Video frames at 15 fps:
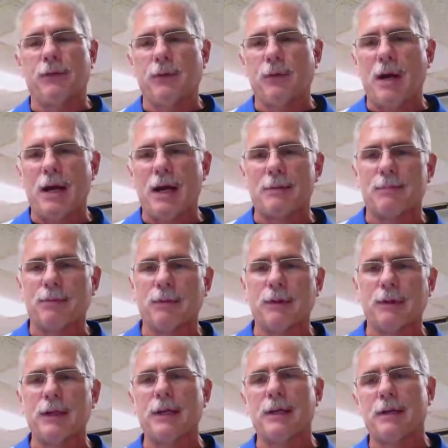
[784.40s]
ride,
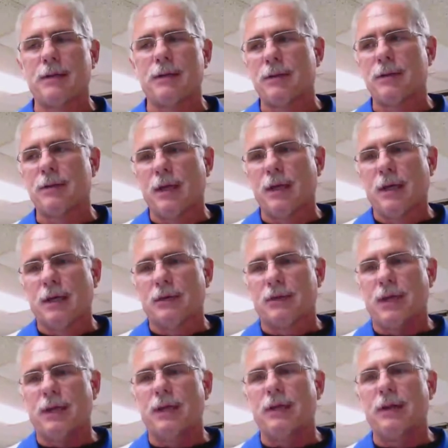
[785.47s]
please
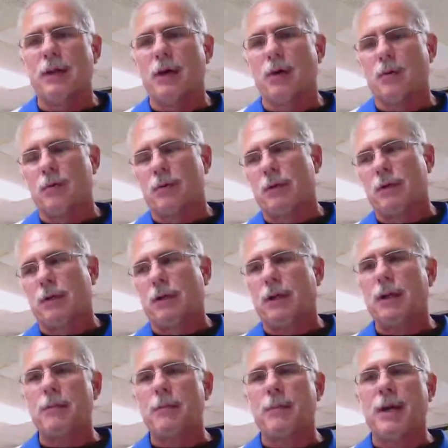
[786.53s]
send a note,
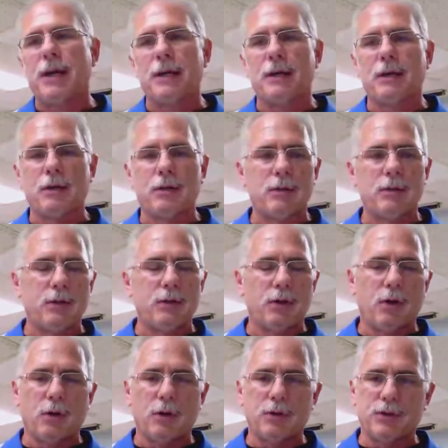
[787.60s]
email,
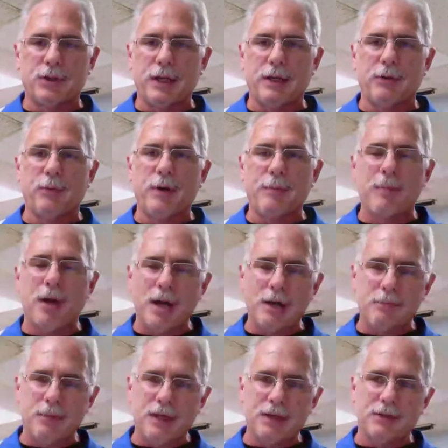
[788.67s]
or send a
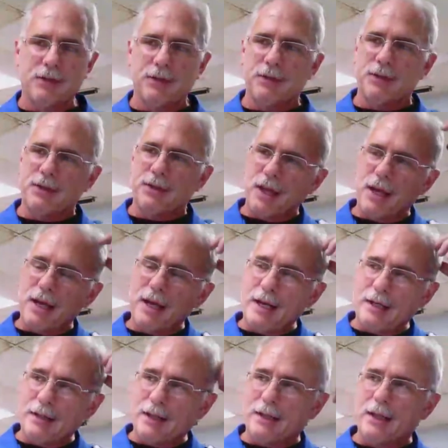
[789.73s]
remind message
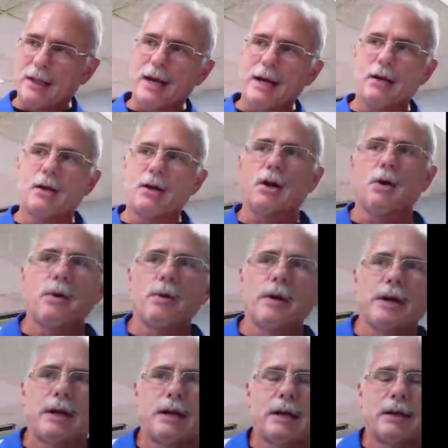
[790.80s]
saying that they are
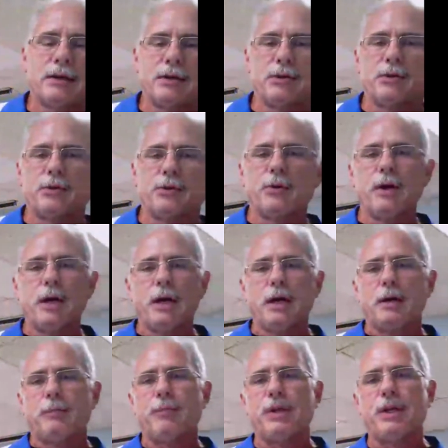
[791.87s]
going to
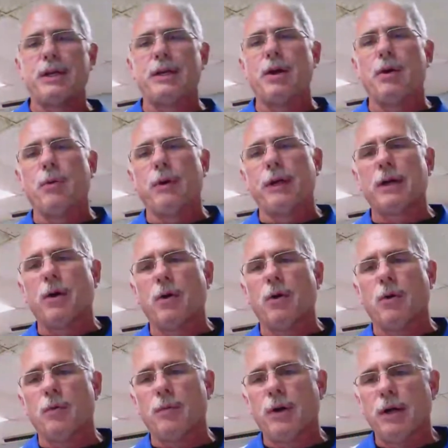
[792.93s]
be going
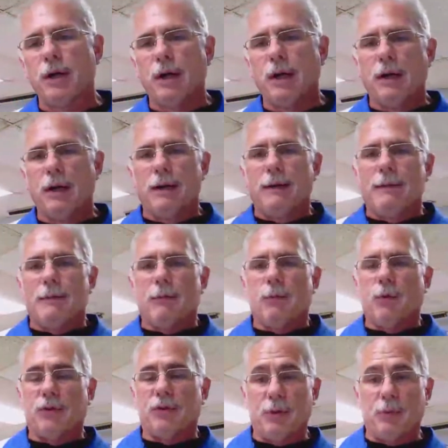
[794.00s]
home
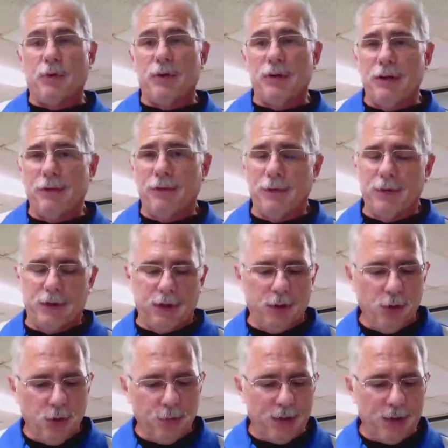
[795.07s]
with someone different than
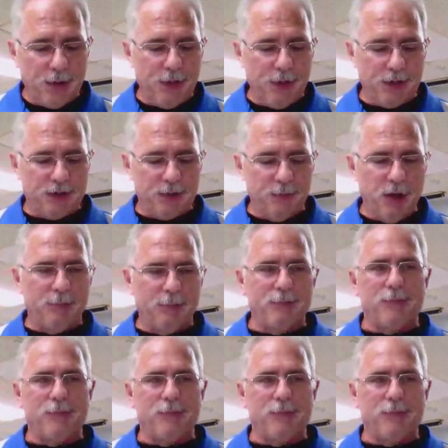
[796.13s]
normally picks them up.